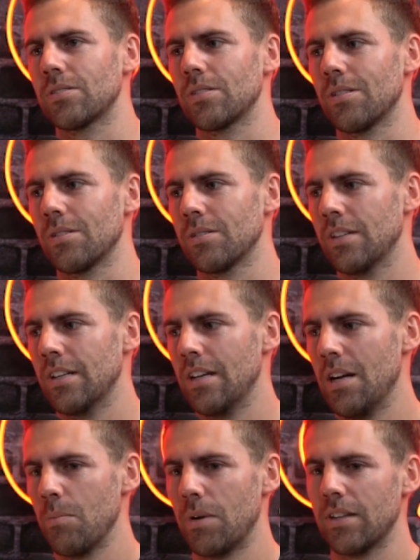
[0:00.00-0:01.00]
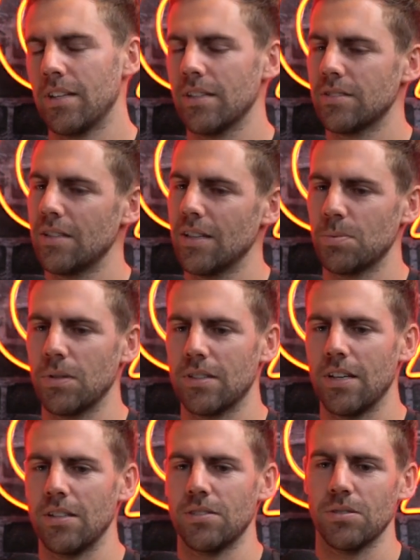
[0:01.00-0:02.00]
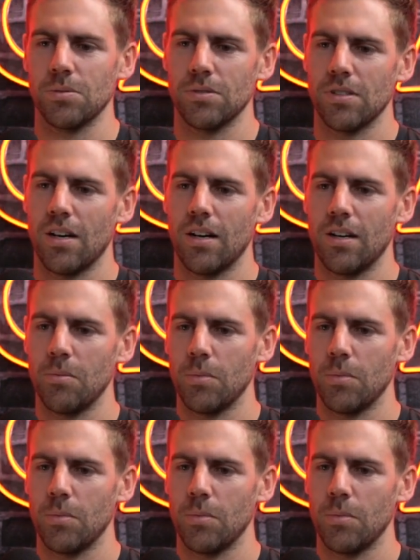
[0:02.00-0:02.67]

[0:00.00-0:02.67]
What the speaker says: So, but yes, the expectations was high.